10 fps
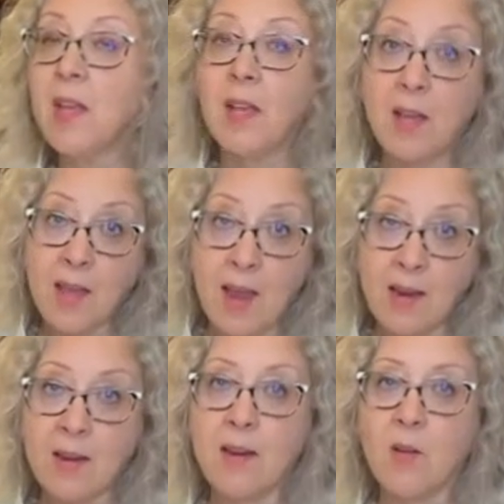
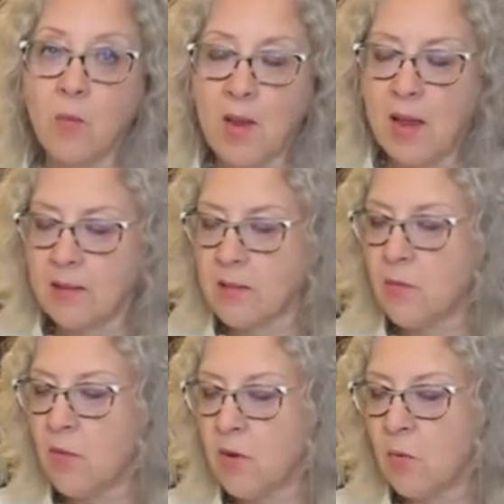Again, we ask
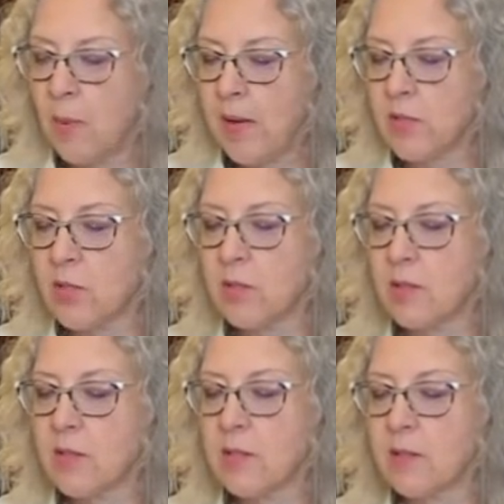for your
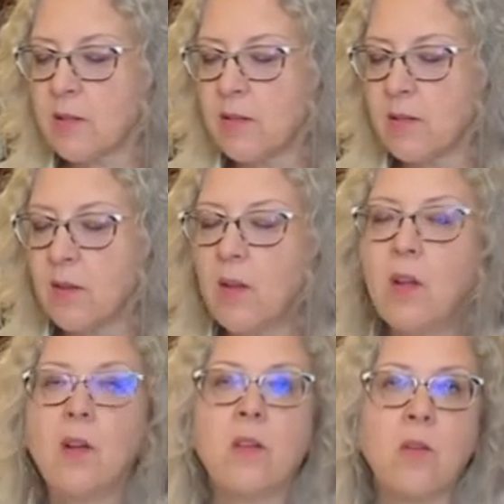patience.
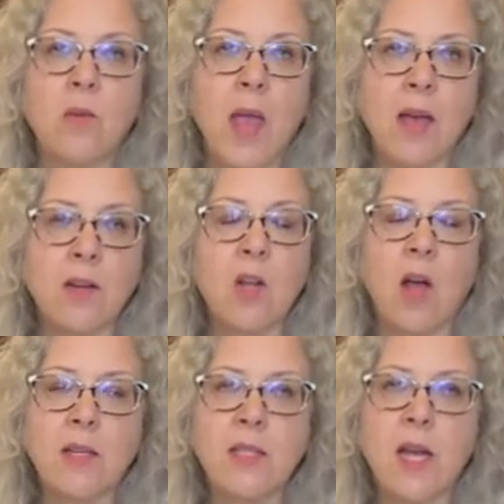You can
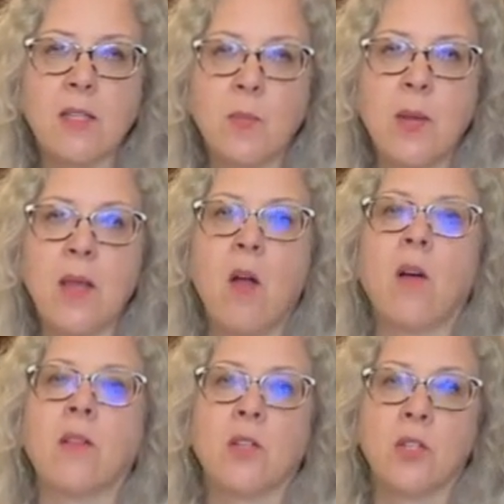contact me
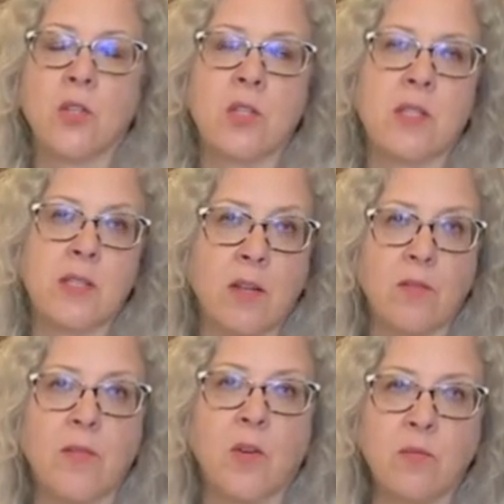on the church
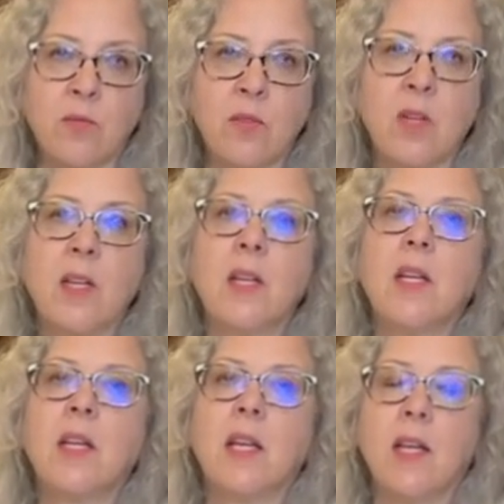cell phone
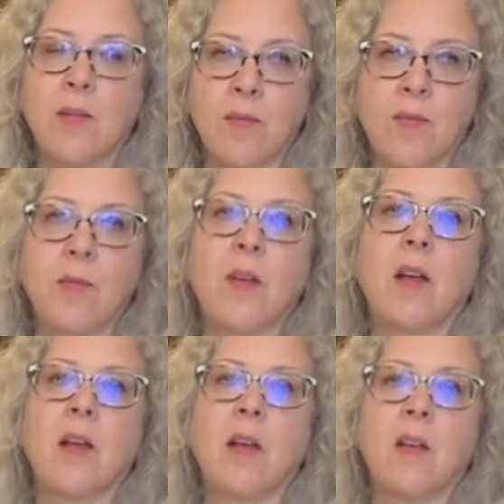if
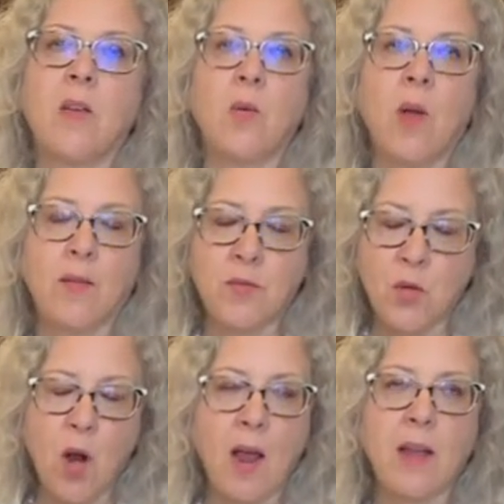you have
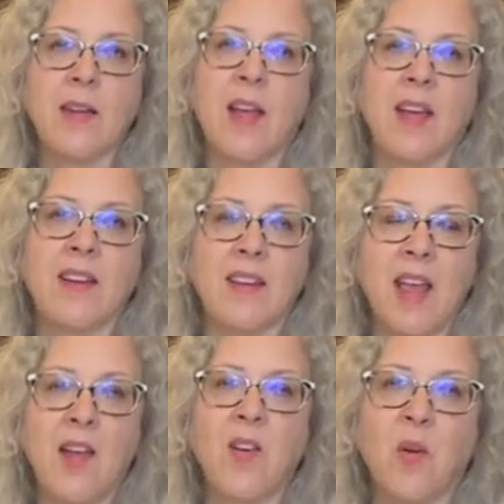tried and
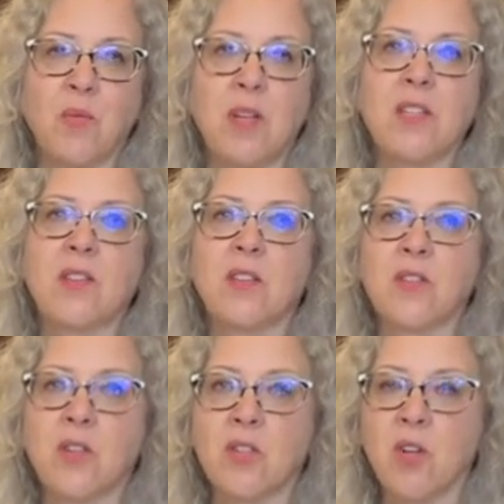cannot reach the
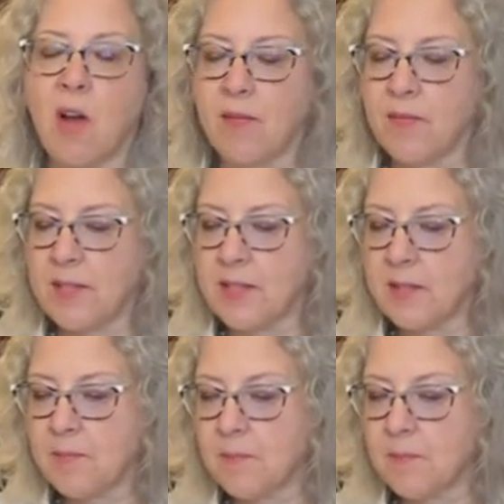church office.